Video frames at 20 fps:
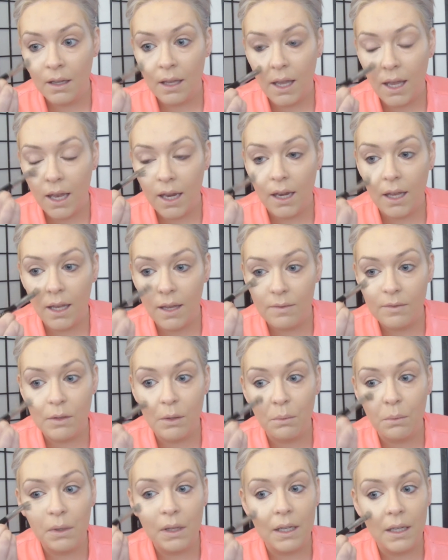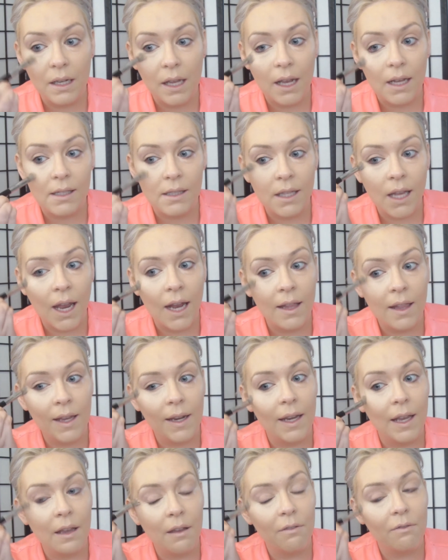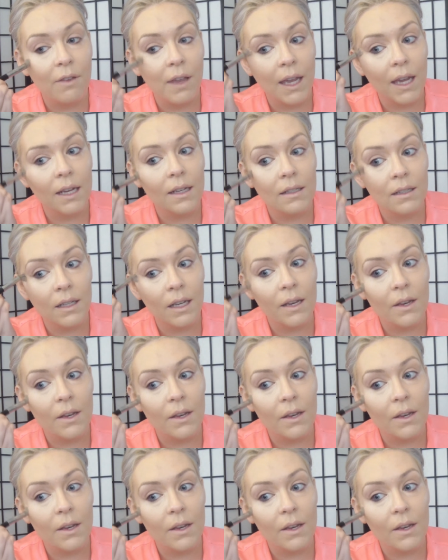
and it gives a really nice highlighting effect,